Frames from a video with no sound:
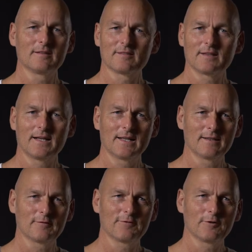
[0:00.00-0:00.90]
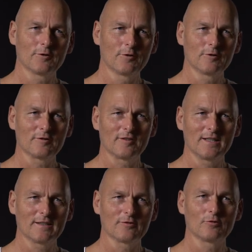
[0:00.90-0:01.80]
decided for her
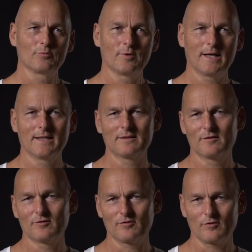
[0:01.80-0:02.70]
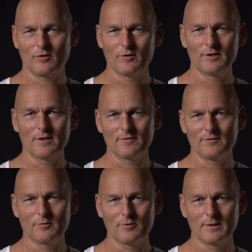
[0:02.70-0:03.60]
sake to write the story
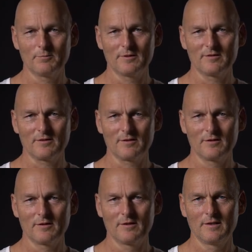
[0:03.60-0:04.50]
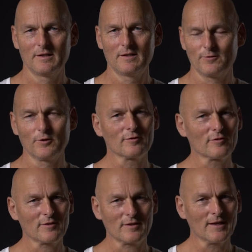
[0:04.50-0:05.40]
of the rapist.
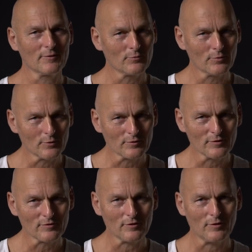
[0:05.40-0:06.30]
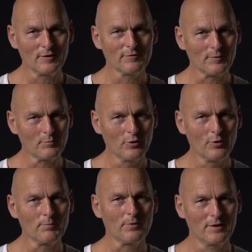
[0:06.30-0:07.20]
First, I wrote the story from
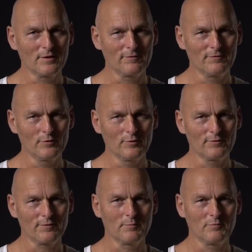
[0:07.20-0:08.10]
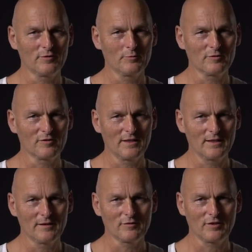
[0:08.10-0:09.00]
her point of view, from she was a
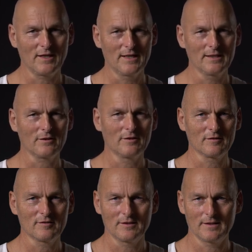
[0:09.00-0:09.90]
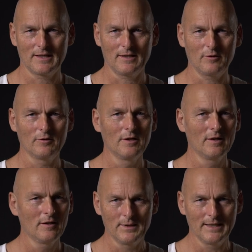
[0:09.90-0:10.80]
little child until now,
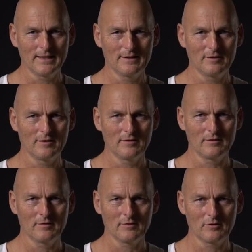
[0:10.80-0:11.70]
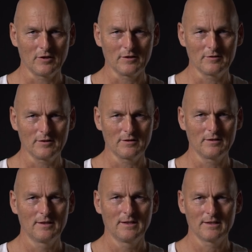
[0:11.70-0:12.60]
being in the dungeon,
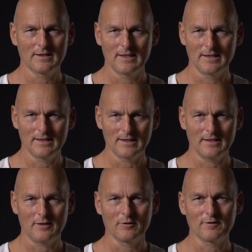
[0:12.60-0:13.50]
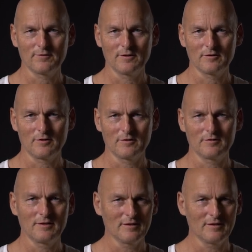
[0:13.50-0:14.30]
getting out of the dungeon,